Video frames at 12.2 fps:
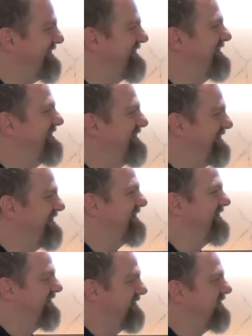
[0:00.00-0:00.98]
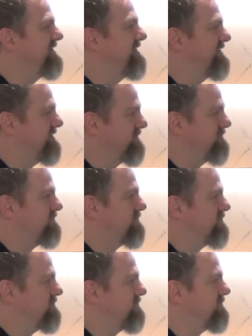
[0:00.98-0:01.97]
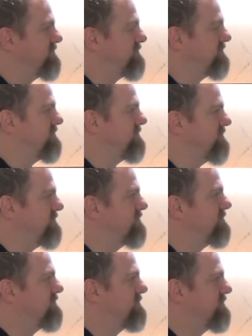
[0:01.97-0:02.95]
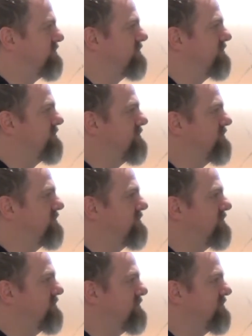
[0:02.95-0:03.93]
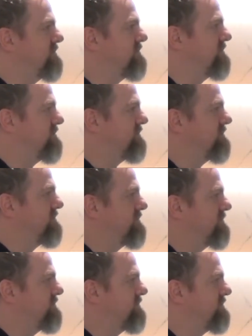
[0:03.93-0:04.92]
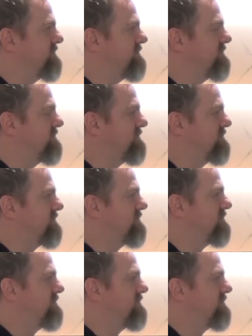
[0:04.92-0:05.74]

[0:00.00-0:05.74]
(not speaking)